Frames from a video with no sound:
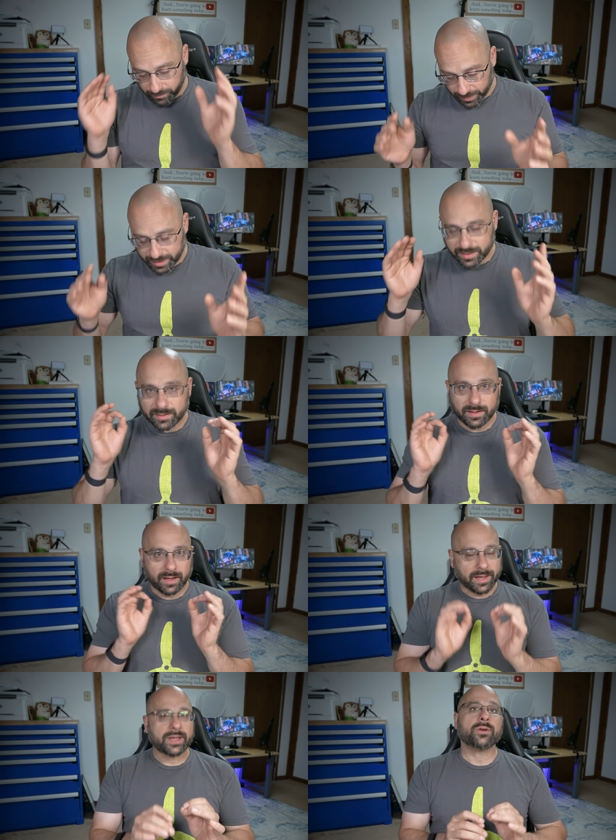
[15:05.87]
But
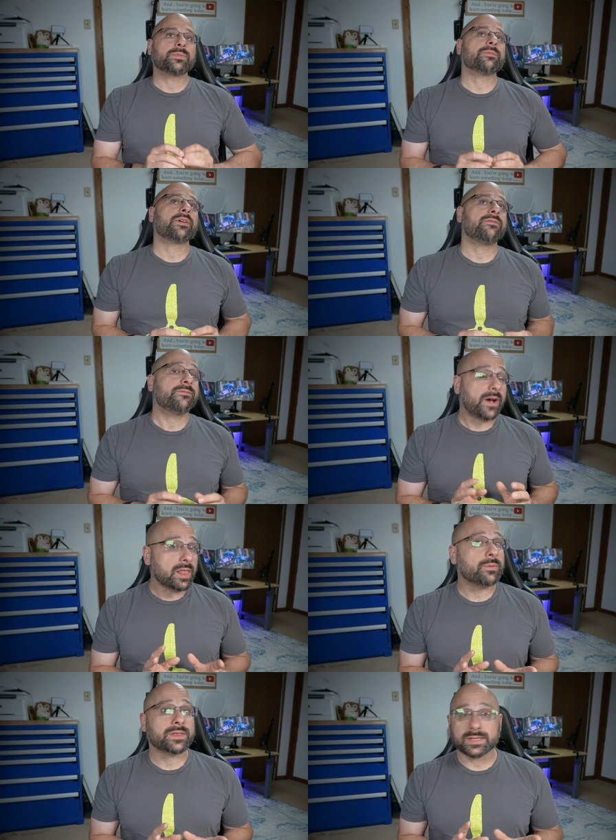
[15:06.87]
I hope that by
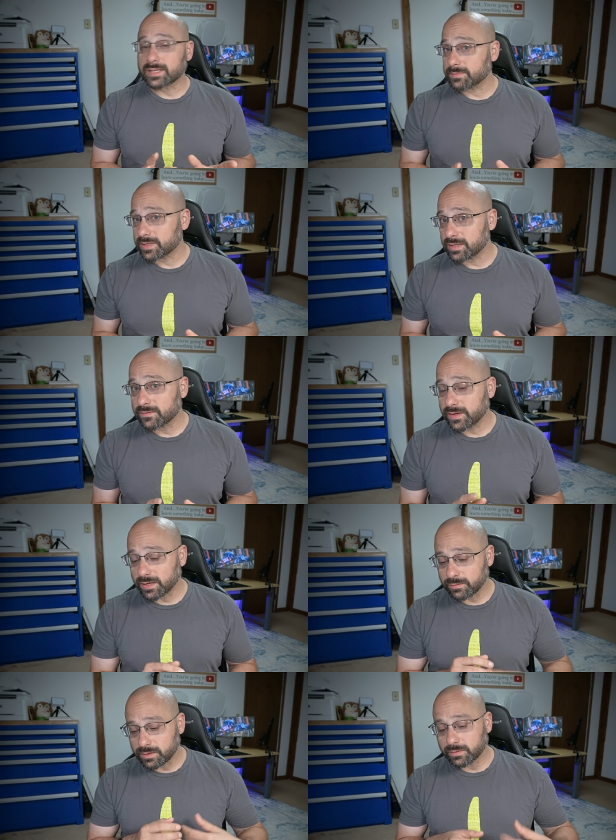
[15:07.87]
following the steps in this
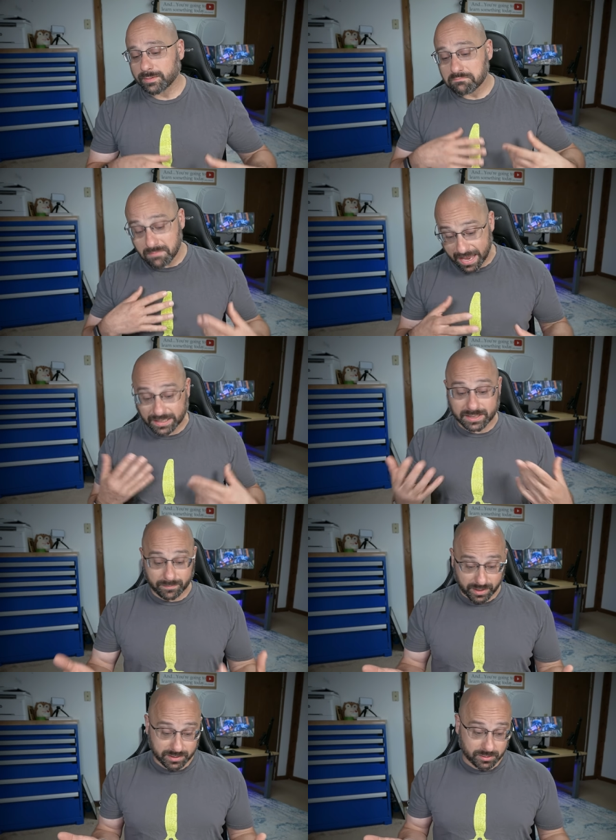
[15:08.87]
video, you can
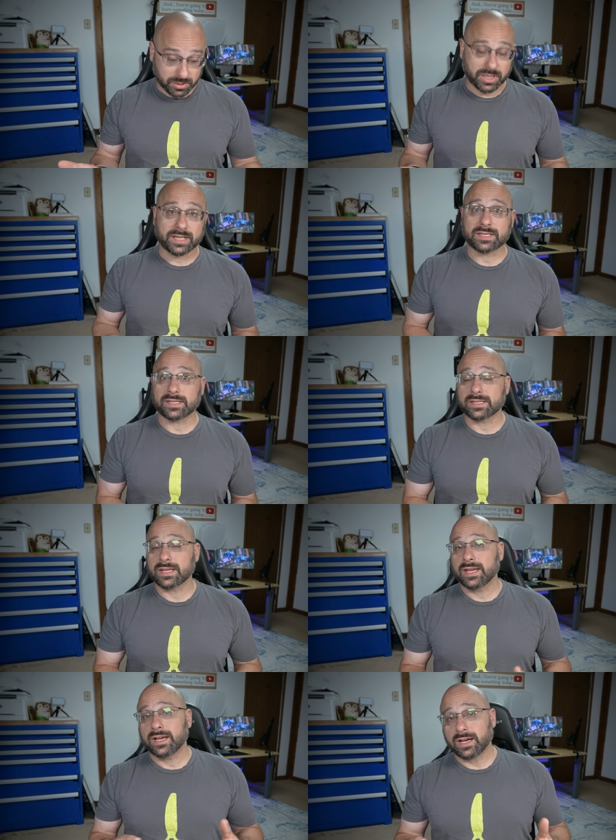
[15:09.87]
maximize your chances
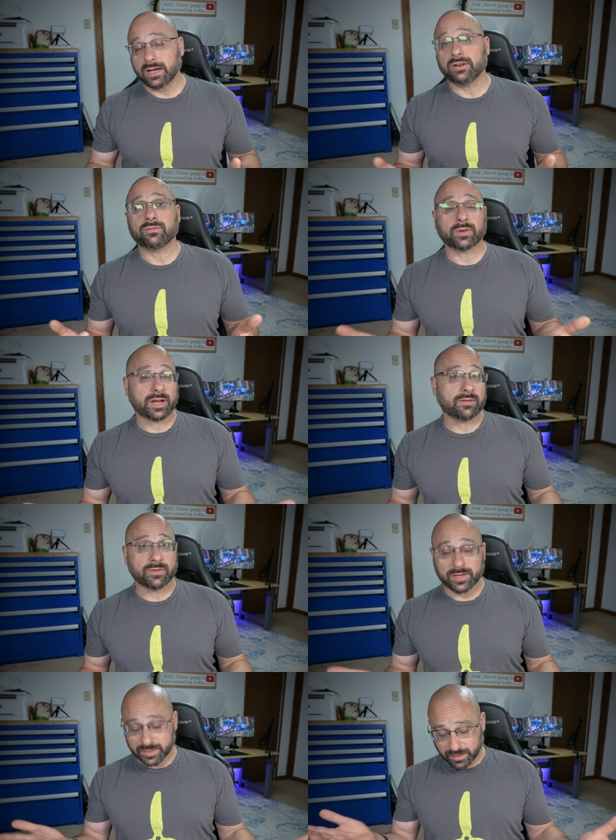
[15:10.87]
of
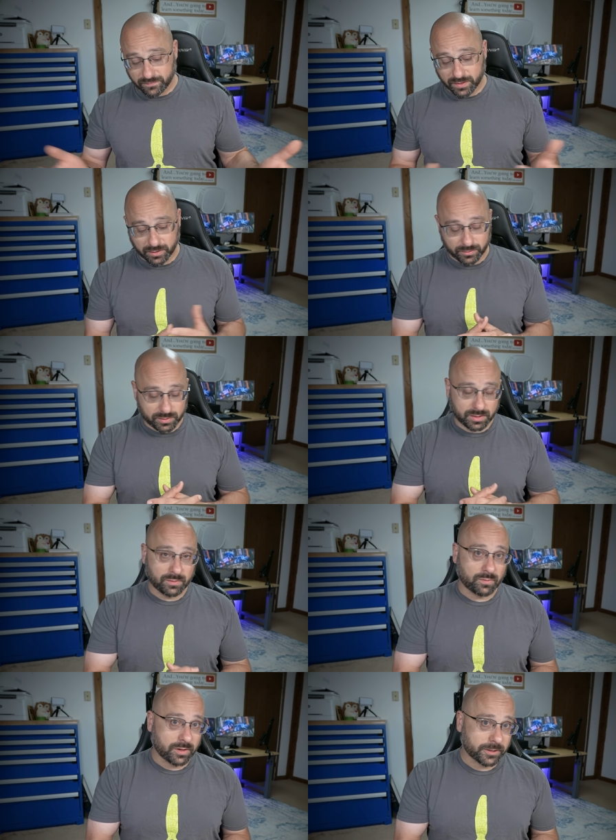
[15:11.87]
recovering stuff that goes in the
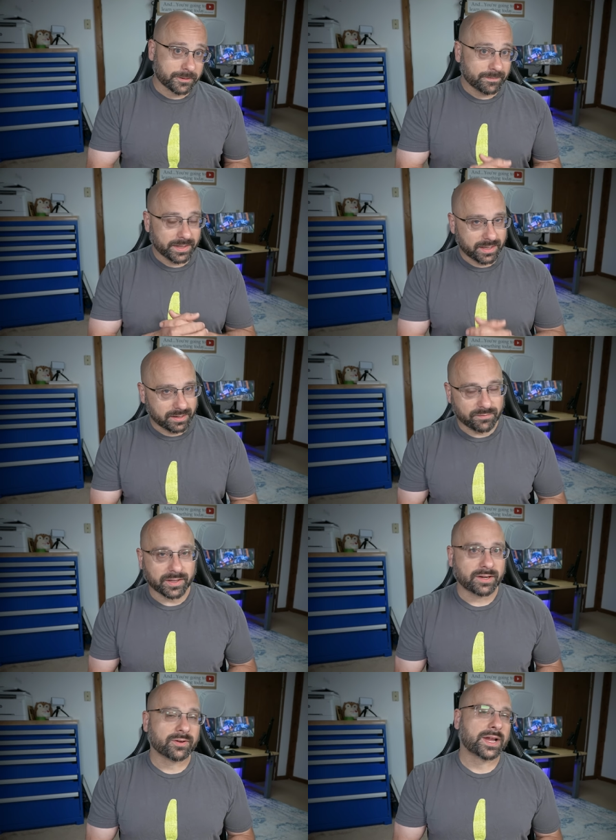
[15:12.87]
water if
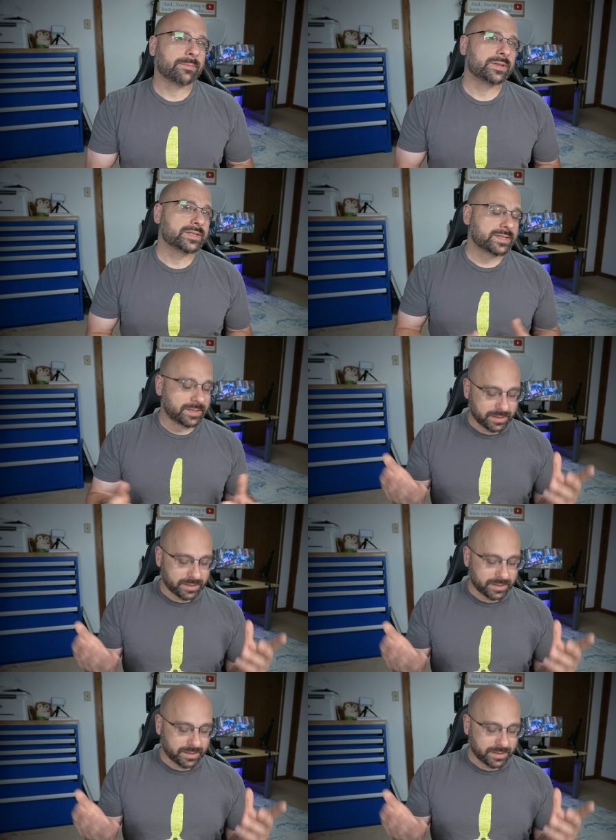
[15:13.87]
that ever happens to